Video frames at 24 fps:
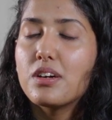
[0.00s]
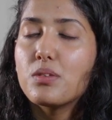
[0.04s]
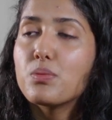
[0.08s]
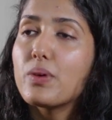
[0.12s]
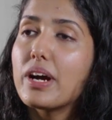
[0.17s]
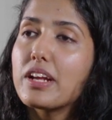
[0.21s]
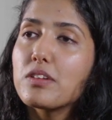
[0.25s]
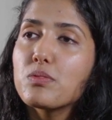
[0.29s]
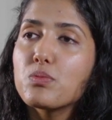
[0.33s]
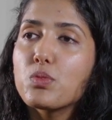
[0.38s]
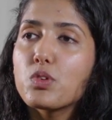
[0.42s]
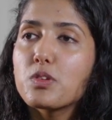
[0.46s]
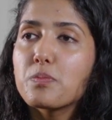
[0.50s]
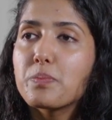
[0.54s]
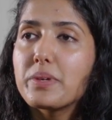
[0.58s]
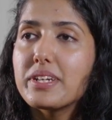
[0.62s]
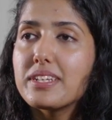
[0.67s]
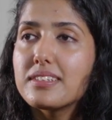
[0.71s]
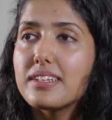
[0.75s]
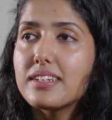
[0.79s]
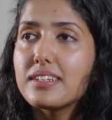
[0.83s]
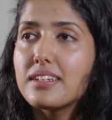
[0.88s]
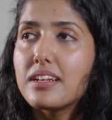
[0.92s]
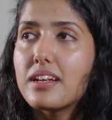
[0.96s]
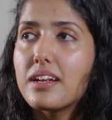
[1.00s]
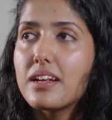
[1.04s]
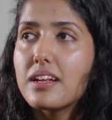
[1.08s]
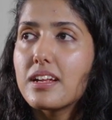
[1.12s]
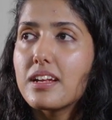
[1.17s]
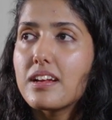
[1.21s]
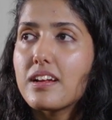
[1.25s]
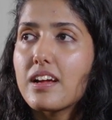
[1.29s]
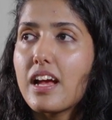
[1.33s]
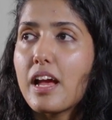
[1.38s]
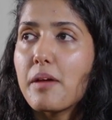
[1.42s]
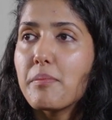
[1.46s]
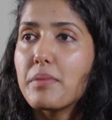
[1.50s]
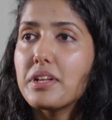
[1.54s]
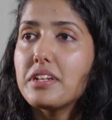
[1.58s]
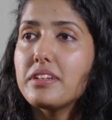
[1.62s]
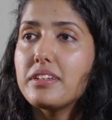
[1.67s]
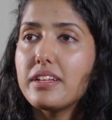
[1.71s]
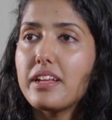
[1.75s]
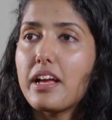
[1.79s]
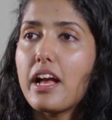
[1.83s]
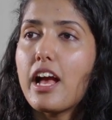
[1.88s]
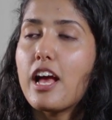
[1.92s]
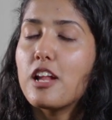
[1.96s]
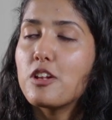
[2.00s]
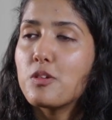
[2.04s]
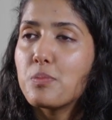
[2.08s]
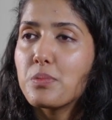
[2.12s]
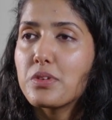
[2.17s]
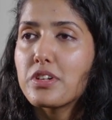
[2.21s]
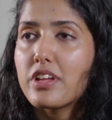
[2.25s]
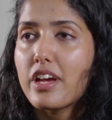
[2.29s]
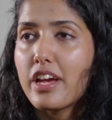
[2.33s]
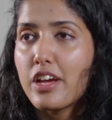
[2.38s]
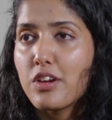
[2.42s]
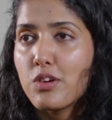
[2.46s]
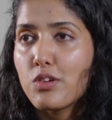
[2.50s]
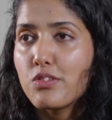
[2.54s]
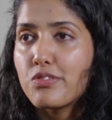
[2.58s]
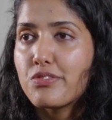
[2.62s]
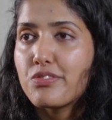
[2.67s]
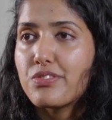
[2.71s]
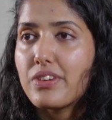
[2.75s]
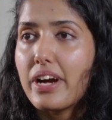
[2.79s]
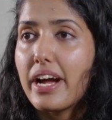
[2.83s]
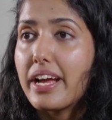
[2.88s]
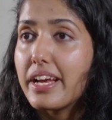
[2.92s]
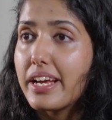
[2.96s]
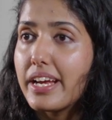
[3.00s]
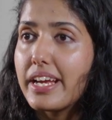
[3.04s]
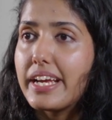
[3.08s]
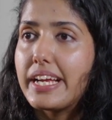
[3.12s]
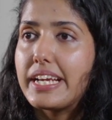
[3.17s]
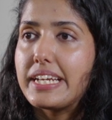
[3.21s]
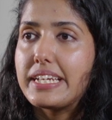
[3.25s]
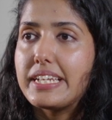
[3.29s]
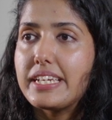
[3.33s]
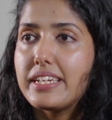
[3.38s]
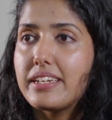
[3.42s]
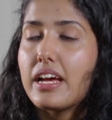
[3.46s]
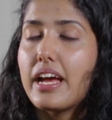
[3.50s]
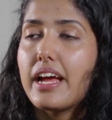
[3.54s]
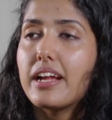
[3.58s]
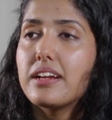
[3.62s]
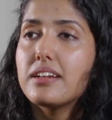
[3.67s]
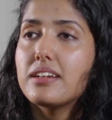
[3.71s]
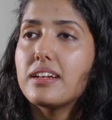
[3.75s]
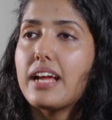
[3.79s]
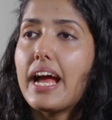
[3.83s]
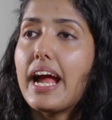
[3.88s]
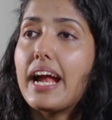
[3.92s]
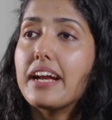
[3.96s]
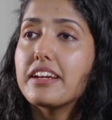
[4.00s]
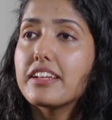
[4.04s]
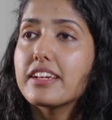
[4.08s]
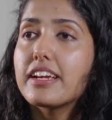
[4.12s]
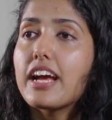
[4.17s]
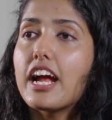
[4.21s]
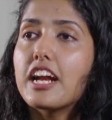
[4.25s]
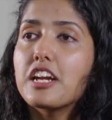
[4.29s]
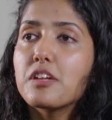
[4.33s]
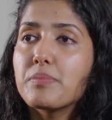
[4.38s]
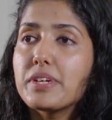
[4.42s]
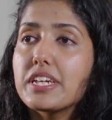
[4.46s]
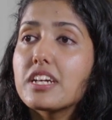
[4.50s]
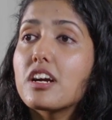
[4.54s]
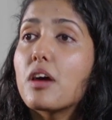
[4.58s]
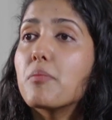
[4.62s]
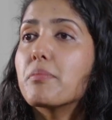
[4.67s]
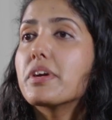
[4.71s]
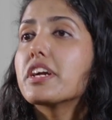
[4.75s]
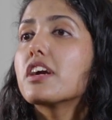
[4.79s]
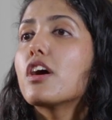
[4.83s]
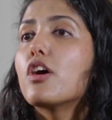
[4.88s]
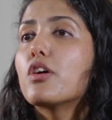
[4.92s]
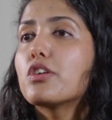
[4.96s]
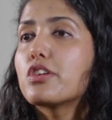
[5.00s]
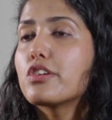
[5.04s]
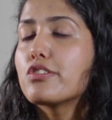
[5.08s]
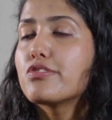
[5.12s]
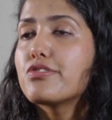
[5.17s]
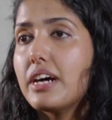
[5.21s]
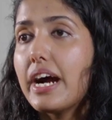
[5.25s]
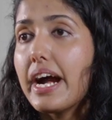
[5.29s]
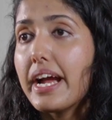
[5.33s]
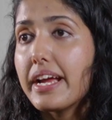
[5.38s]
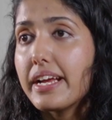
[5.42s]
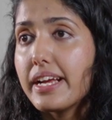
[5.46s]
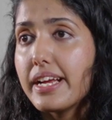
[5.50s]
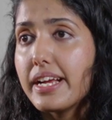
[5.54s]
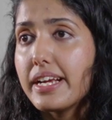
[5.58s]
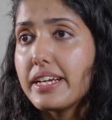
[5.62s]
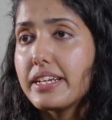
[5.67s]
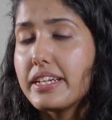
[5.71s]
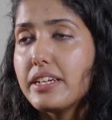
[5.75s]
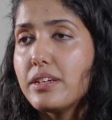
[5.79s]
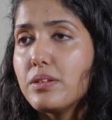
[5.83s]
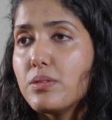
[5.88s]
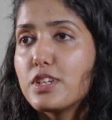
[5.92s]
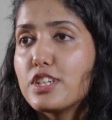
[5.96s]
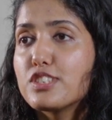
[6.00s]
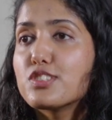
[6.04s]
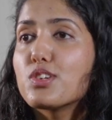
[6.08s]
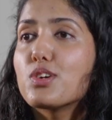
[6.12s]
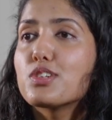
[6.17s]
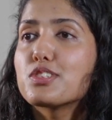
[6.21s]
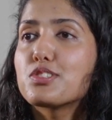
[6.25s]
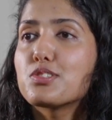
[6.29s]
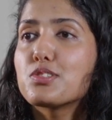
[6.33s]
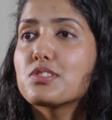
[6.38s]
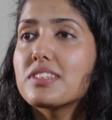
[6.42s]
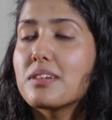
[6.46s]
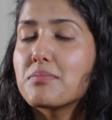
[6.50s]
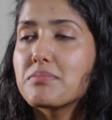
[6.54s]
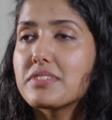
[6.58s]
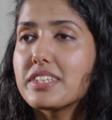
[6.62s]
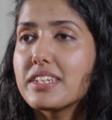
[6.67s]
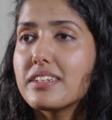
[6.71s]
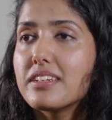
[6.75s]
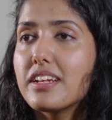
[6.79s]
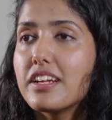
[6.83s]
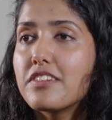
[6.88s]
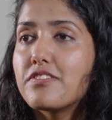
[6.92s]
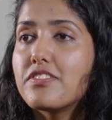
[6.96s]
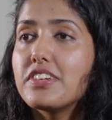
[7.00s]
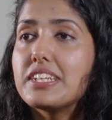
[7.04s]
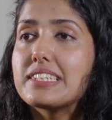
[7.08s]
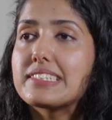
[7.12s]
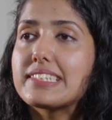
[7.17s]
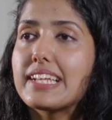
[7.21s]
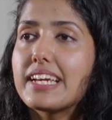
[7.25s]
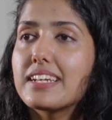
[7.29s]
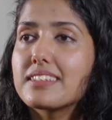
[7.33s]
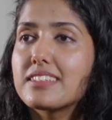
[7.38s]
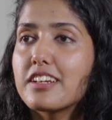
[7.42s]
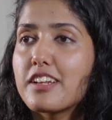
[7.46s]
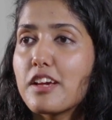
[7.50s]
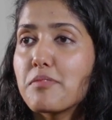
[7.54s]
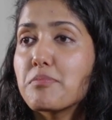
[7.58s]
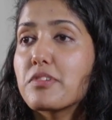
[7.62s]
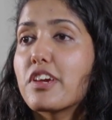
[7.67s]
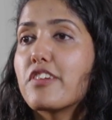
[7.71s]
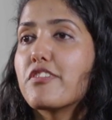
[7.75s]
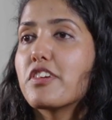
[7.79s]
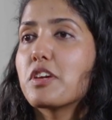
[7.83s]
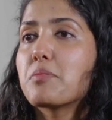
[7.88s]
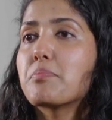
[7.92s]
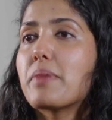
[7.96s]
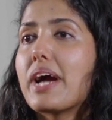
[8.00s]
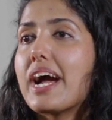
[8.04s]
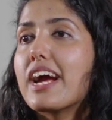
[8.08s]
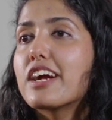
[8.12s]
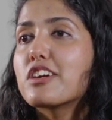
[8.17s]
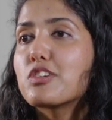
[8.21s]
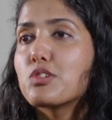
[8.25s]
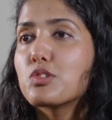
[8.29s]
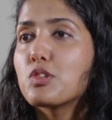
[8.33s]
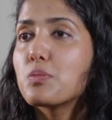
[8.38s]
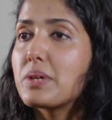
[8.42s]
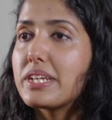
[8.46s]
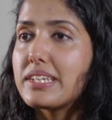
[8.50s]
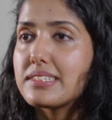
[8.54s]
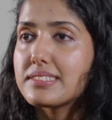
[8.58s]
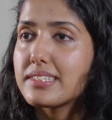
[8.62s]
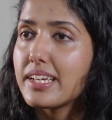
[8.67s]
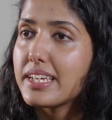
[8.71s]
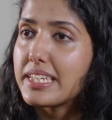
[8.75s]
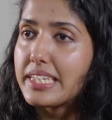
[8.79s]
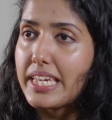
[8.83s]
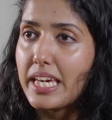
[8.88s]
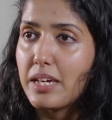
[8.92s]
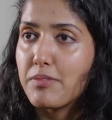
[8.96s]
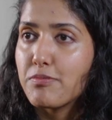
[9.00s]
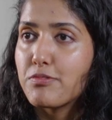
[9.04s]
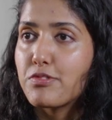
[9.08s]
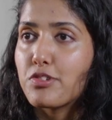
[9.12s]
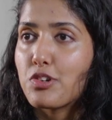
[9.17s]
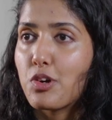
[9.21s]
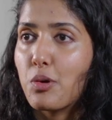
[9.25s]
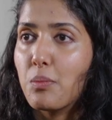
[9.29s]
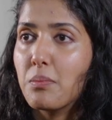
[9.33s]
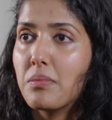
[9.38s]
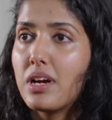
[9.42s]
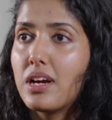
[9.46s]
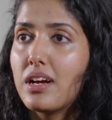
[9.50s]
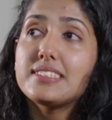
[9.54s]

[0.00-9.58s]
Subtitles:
One would be that I'm an alumni of IIAD, and Academy coming out of IIAD is also something, it feels like that I'm giving back to the place I came from.